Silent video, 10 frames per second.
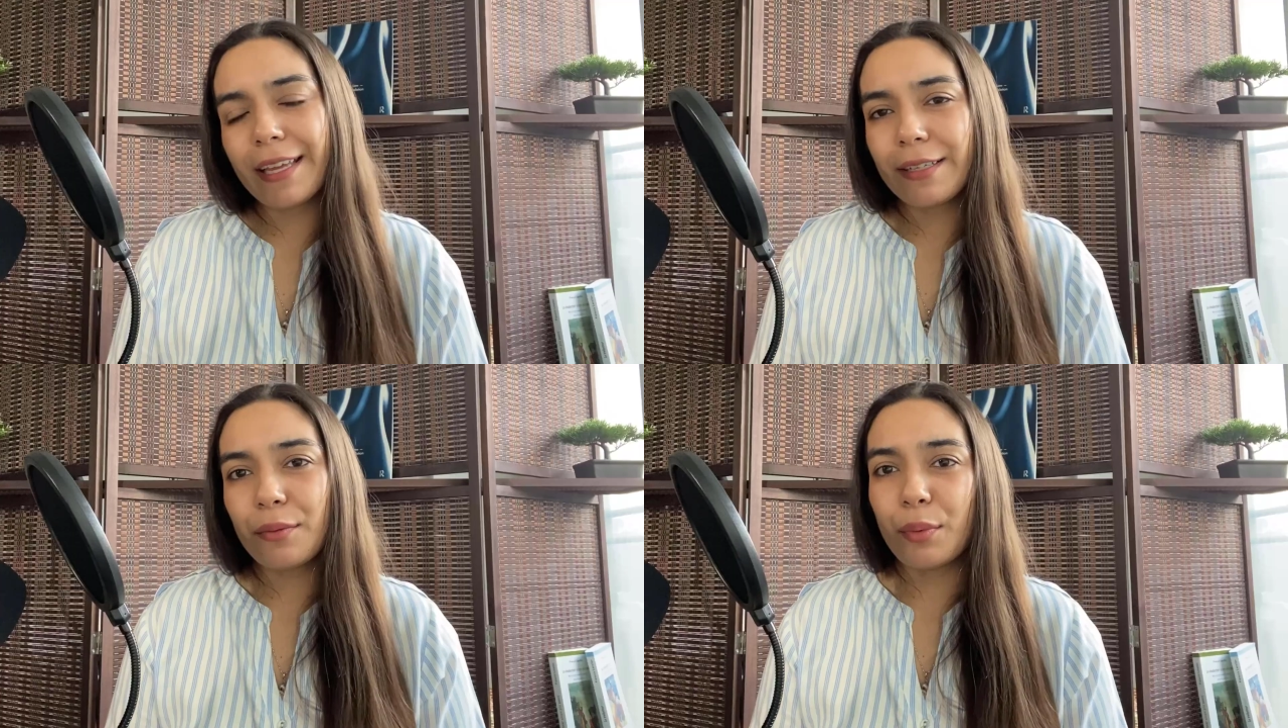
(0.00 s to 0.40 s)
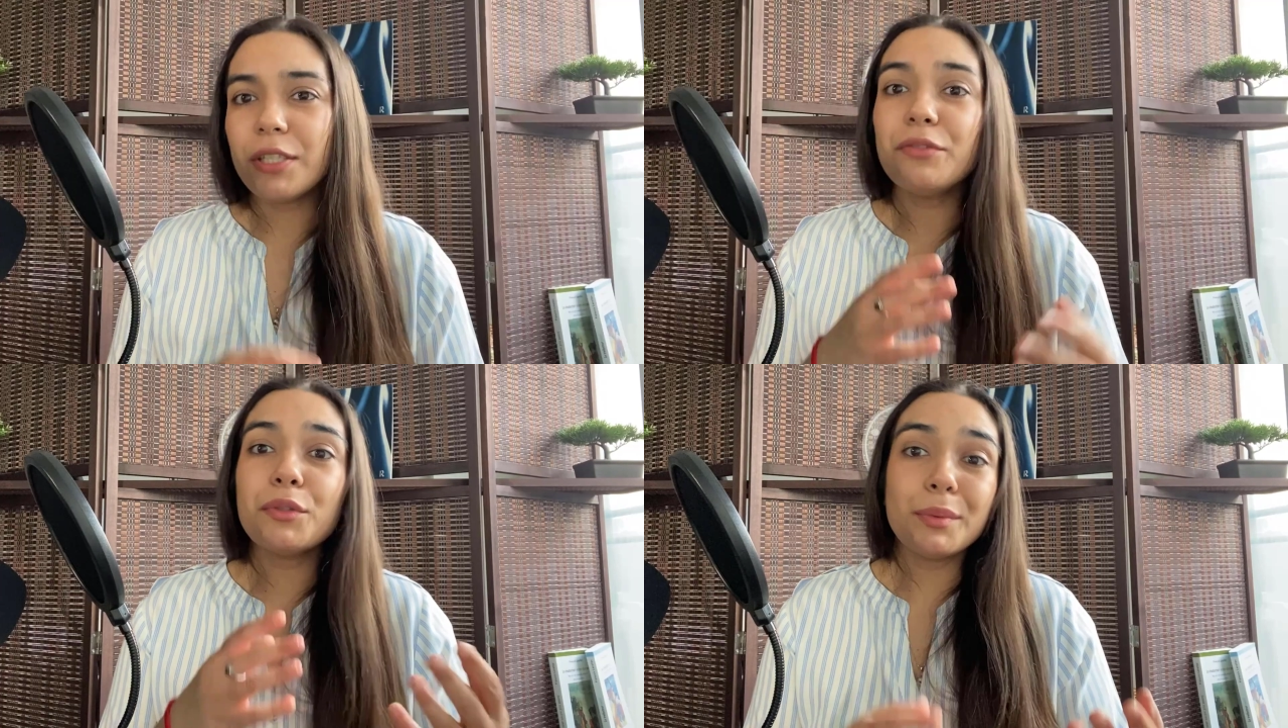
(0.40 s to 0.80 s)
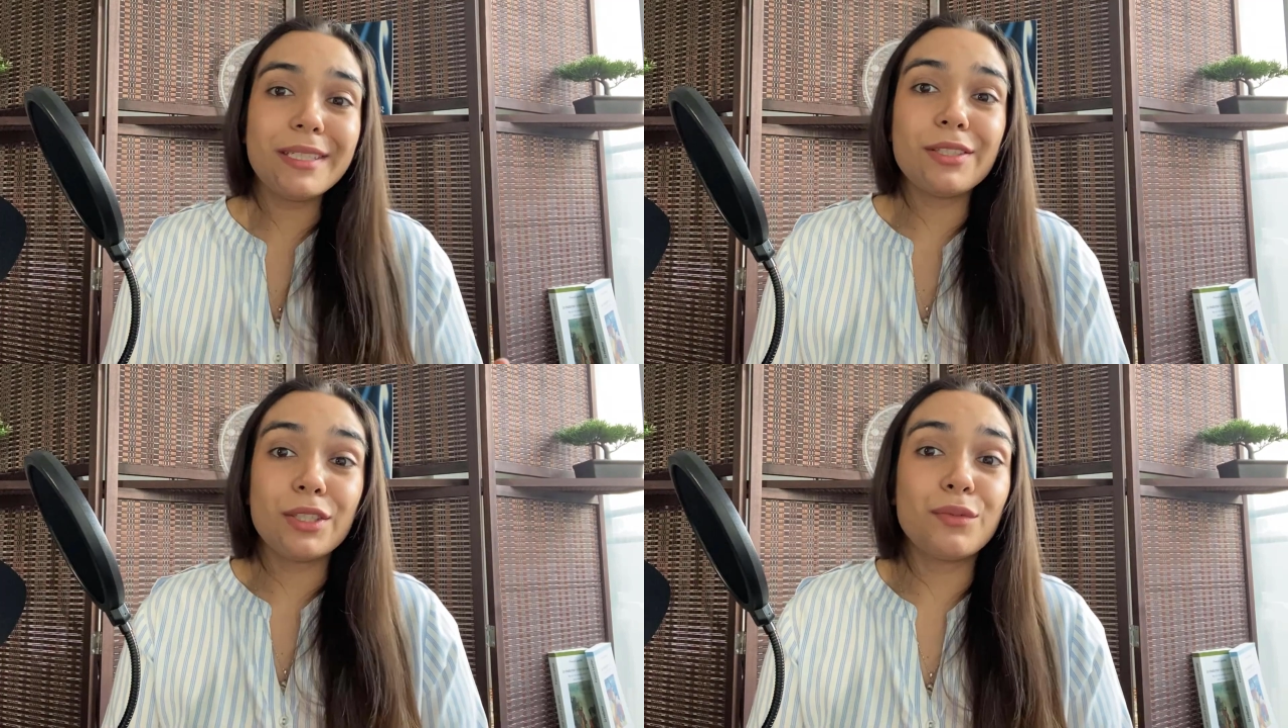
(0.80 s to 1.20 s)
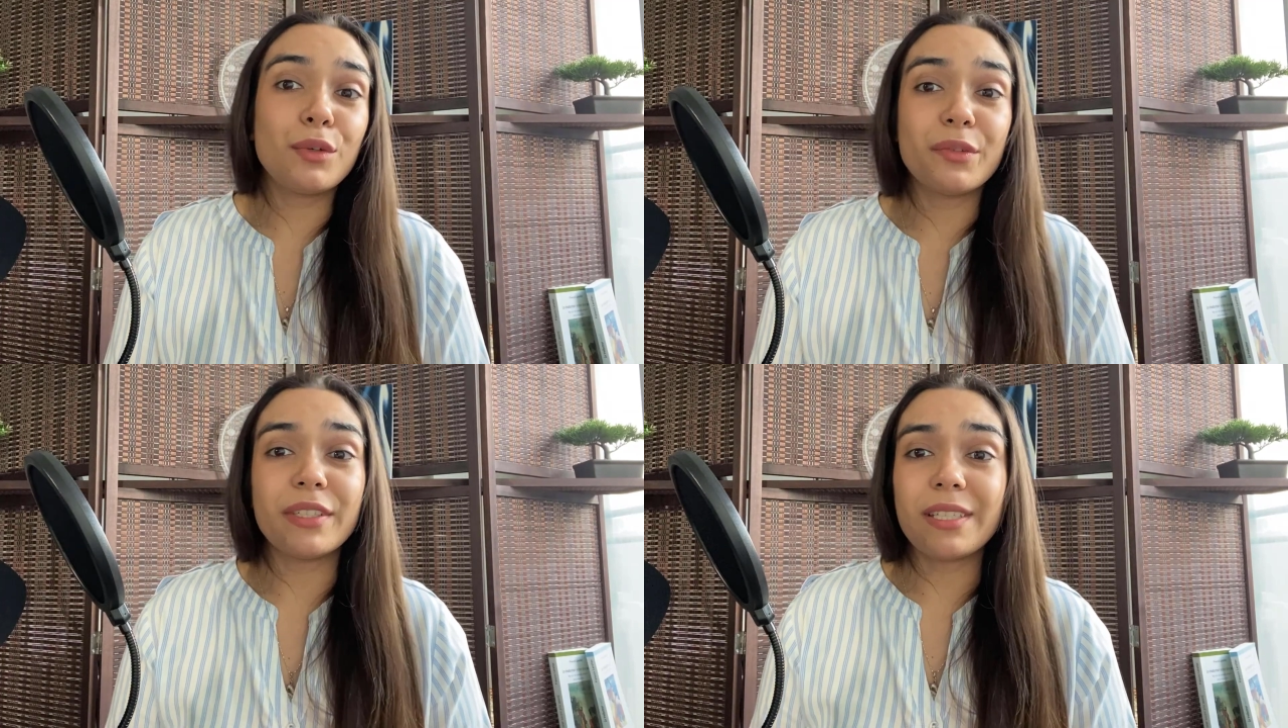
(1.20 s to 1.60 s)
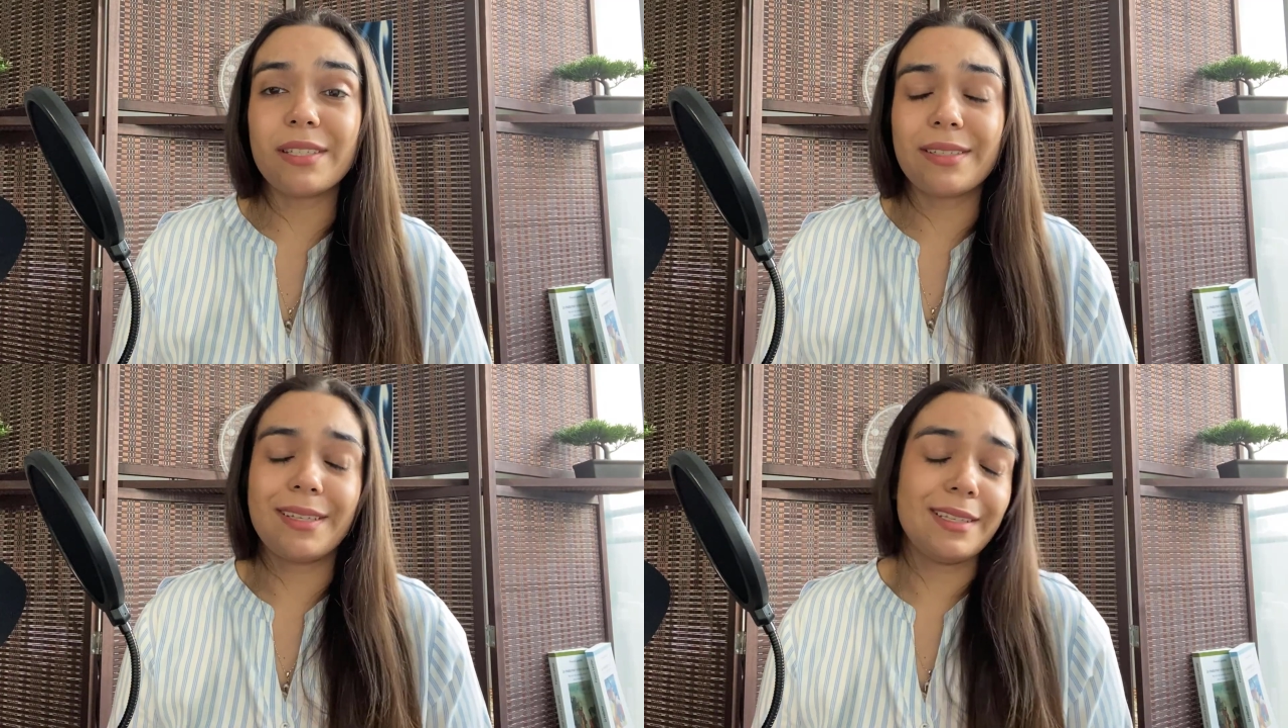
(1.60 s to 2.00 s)
And one of the reasons for
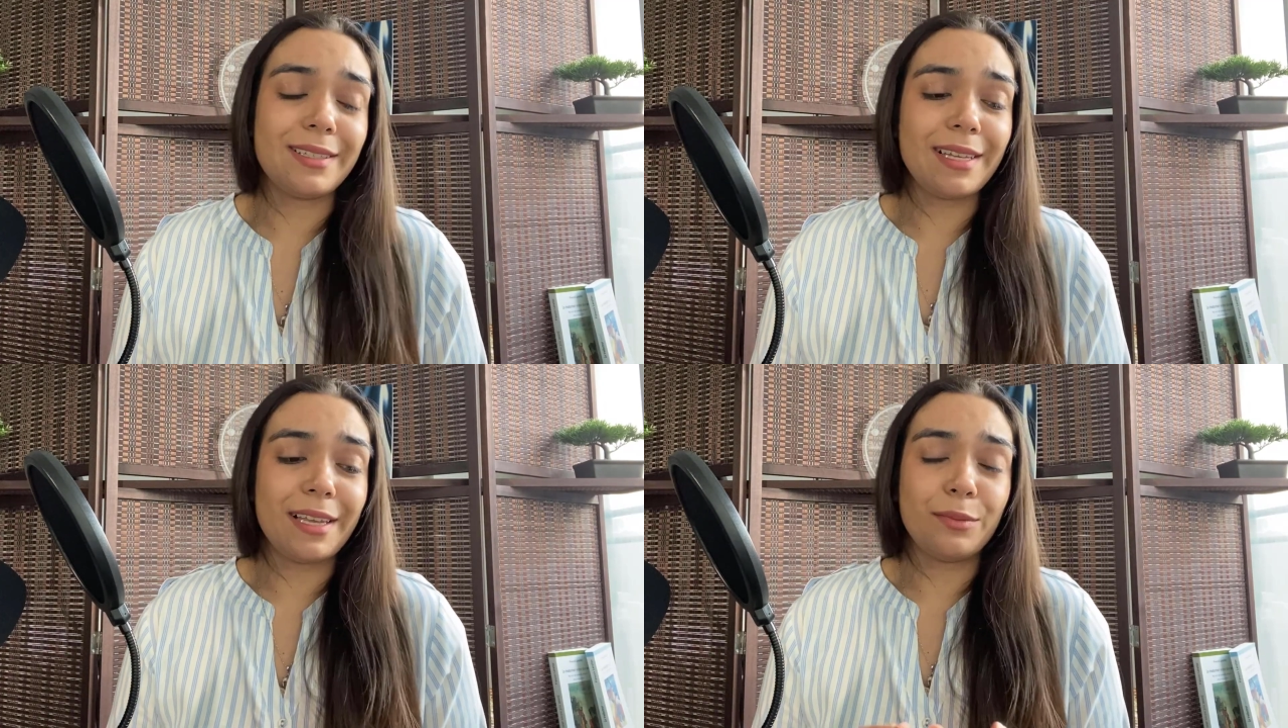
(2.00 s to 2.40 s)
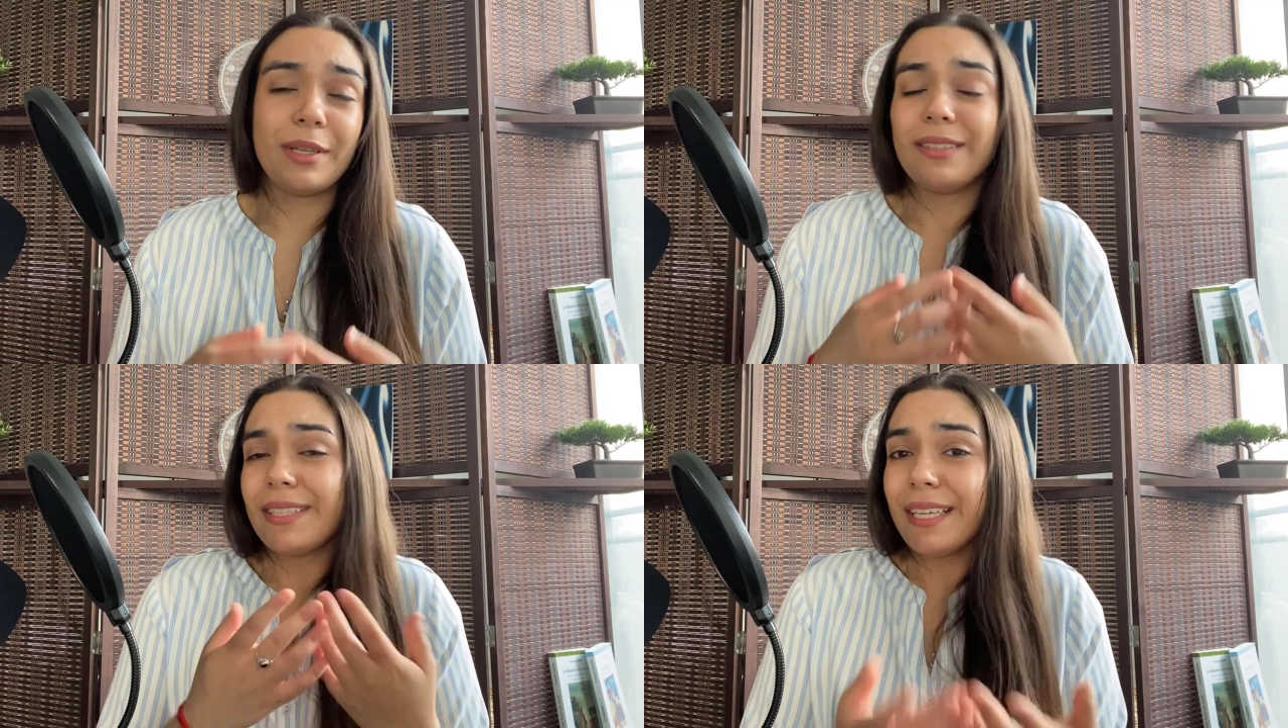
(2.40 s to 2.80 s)
this is that, well,